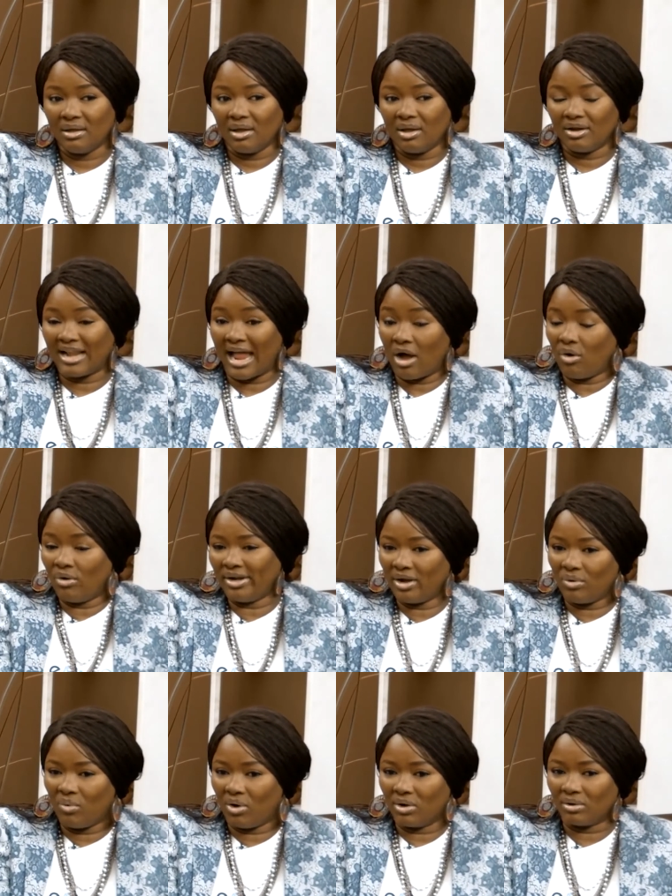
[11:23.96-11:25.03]
Now only
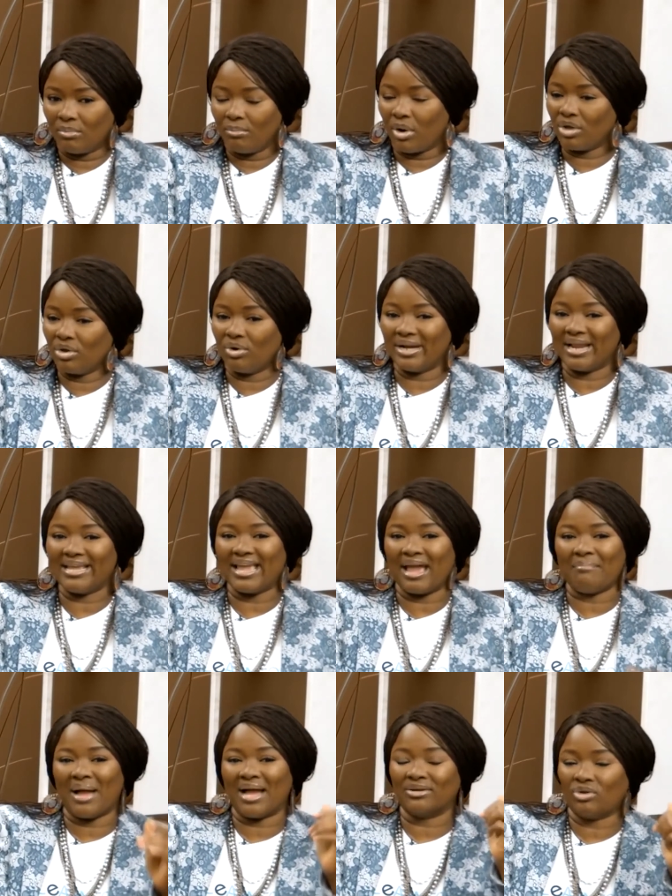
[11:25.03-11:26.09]
one. But you go to hear
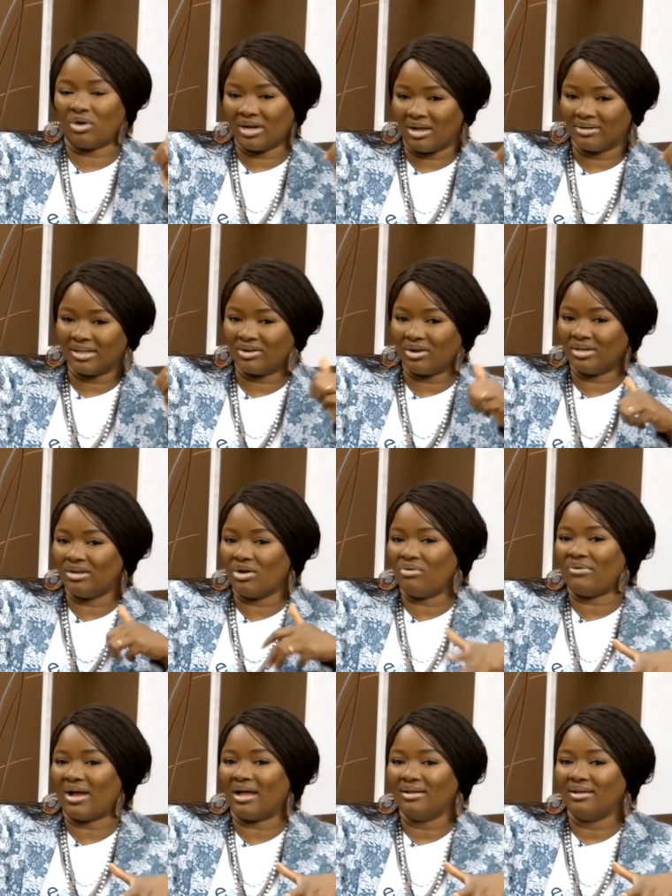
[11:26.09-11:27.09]
McDonald's, they don't do over